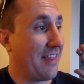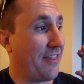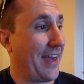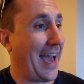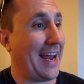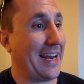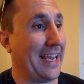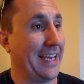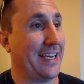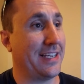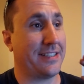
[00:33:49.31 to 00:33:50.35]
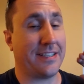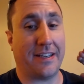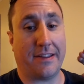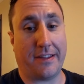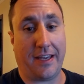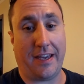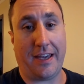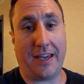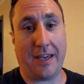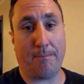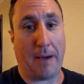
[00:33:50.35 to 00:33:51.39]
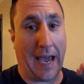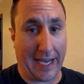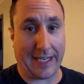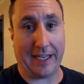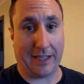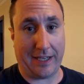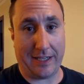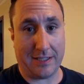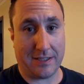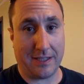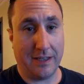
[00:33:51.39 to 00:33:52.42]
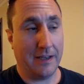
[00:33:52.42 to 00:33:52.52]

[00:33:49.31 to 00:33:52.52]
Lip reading: That is the packing list.